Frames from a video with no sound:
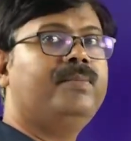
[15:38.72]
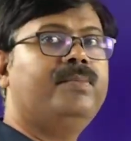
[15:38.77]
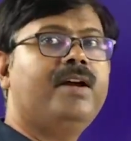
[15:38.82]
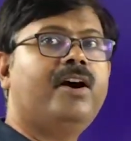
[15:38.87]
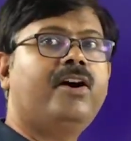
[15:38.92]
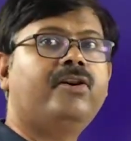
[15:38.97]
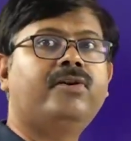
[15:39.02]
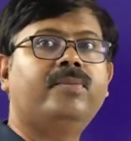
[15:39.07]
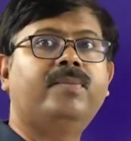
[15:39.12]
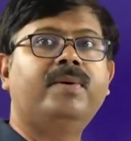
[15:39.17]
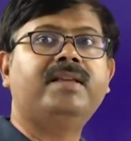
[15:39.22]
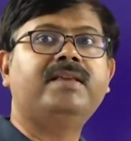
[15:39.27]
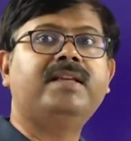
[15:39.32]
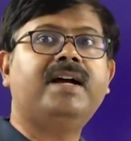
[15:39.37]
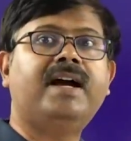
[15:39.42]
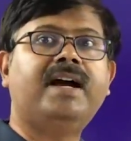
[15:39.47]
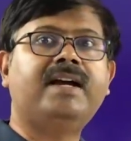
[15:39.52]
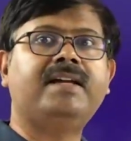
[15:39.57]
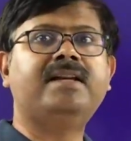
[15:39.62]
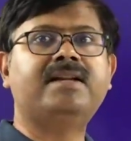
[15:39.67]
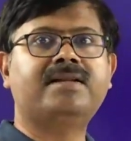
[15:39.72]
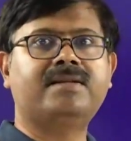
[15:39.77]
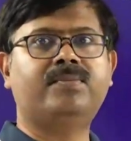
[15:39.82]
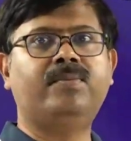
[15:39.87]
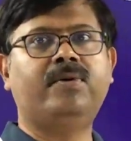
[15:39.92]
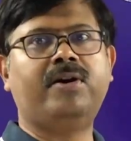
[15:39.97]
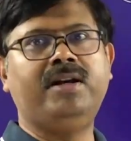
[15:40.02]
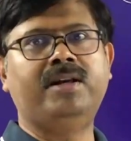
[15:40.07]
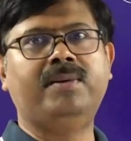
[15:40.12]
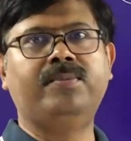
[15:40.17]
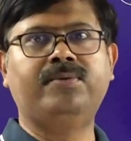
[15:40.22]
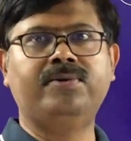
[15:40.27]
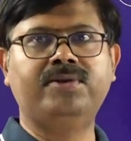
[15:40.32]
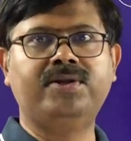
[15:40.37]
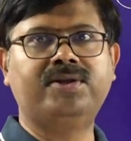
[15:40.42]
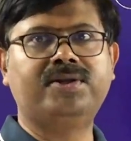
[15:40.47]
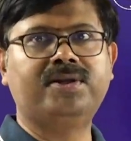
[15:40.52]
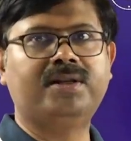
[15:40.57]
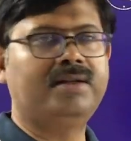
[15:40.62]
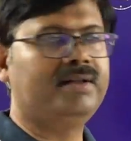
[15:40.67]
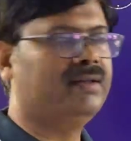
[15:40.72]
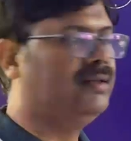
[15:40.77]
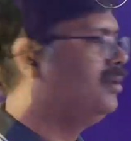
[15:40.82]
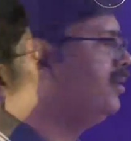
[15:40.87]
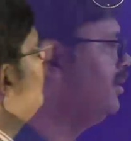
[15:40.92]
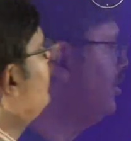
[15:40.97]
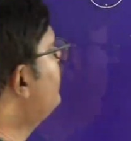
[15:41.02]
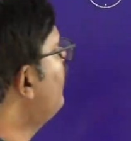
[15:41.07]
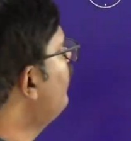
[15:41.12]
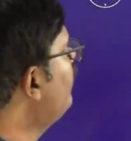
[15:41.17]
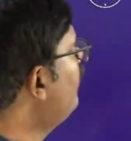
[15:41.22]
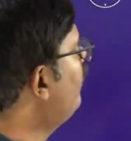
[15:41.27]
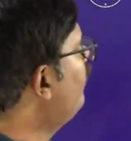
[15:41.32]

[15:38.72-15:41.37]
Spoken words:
would be occupying the highest boiling position. Which of